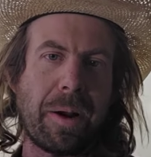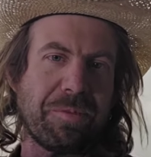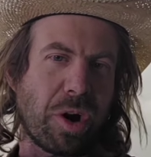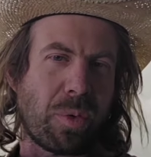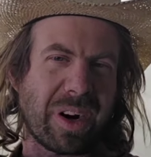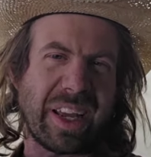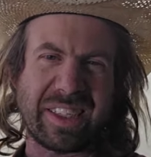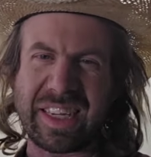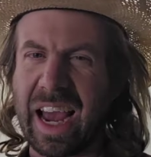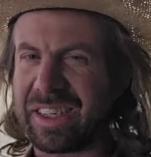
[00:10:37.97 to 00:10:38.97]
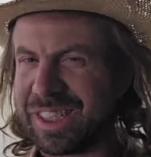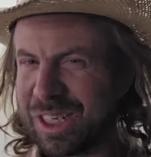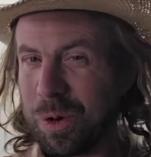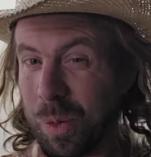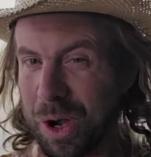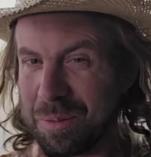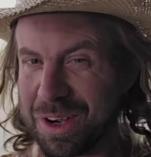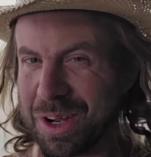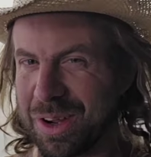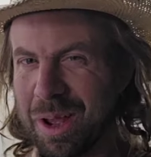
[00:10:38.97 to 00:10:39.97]
Don't want to exactly say where I'm
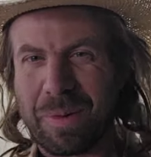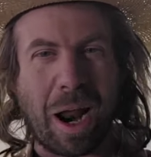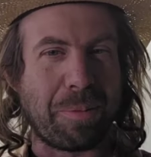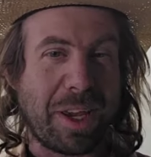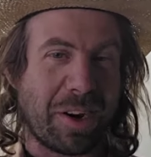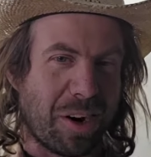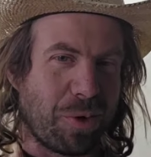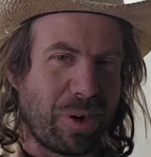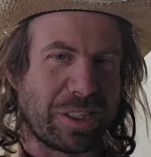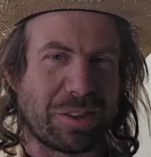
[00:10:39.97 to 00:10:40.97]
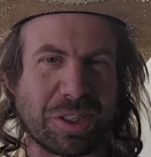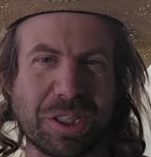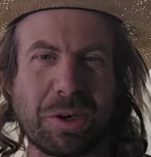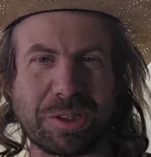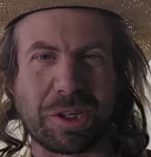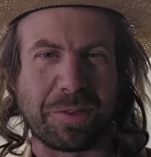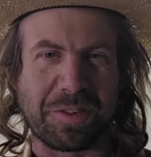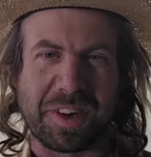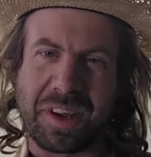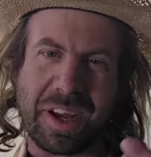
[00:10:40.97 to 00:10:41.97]
going to go yet, but I'll be here on the Western Slope. So if
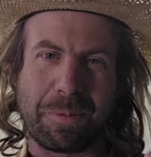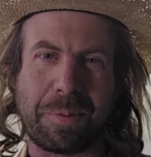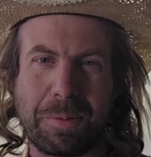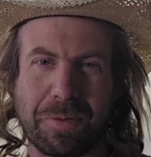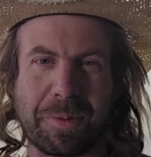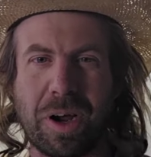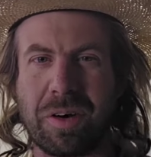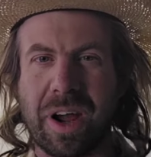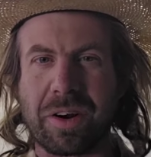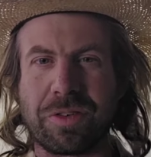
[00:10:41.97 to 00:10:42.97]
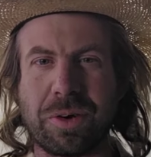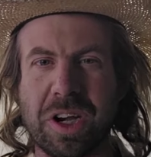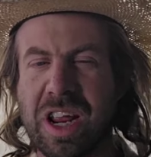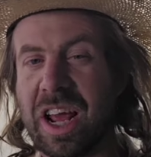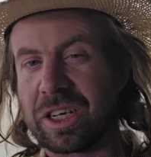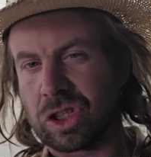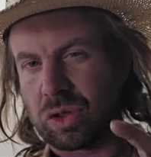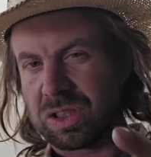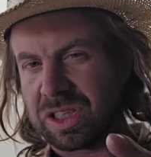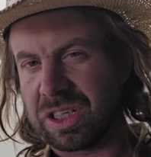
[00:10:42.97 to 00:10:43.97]
there's any like people from Colorado tuning in, as
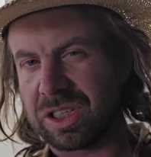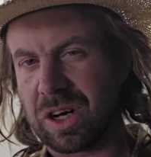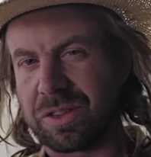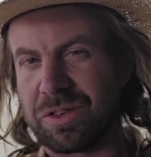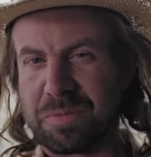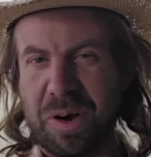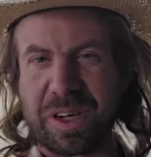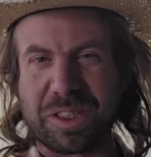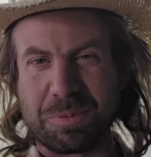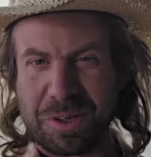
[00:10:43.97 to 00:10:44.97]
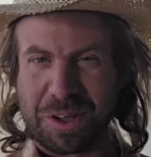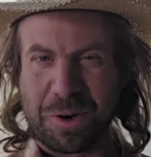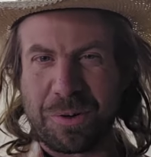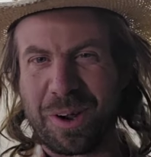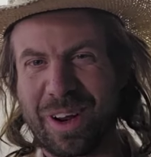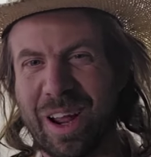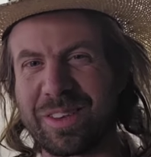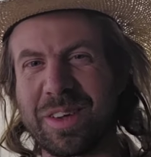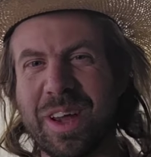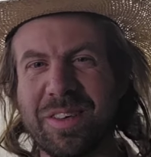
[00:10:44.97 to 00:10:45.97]
soon as I start those markets up, you'll know. Okay, I'll
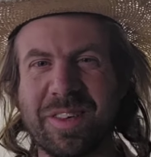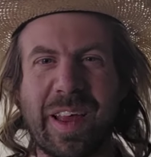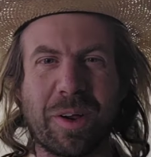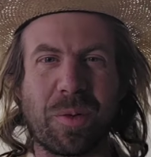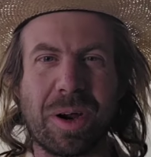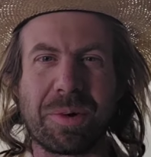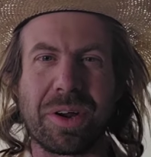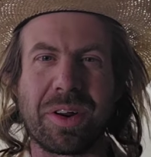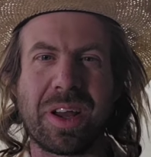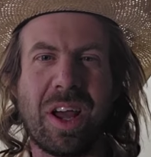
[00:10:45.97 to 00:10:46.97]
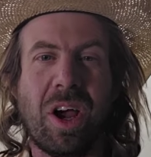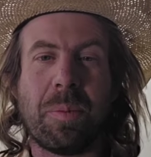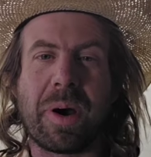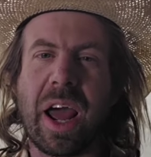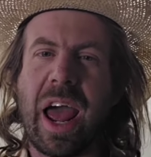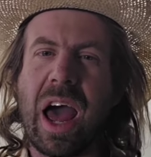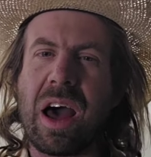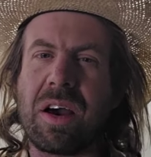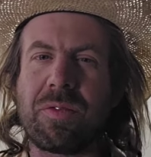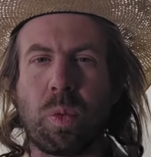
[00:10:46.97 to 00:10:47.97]
tell you guys exactly where I'm going. But I
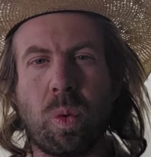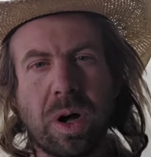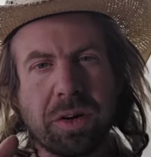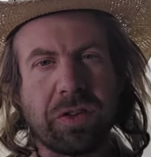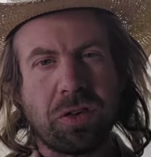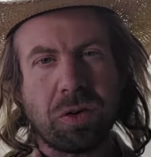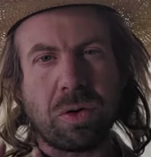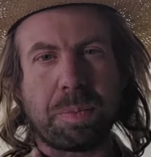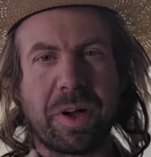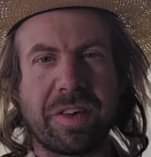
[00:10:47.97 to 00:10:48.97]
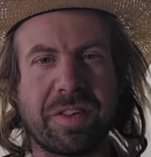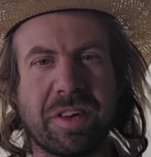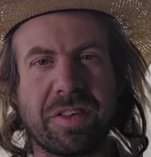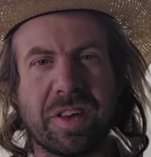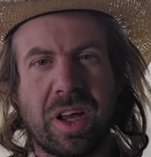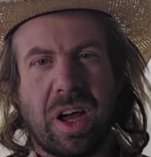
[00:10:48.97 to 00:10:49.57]
have 1 to 2 places